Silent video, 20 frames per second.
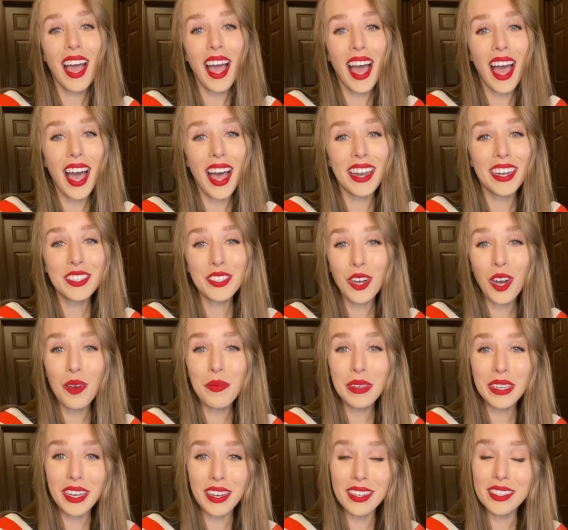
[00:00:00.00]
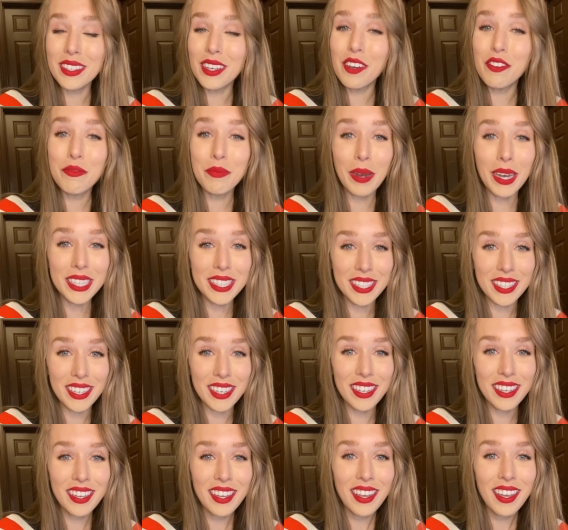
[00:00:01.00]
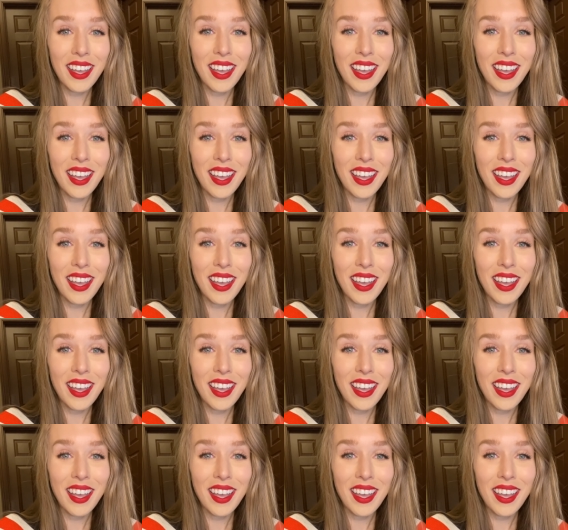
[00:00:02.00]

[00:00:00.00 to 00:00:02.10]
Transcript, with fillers: And it's all because of Buzzy.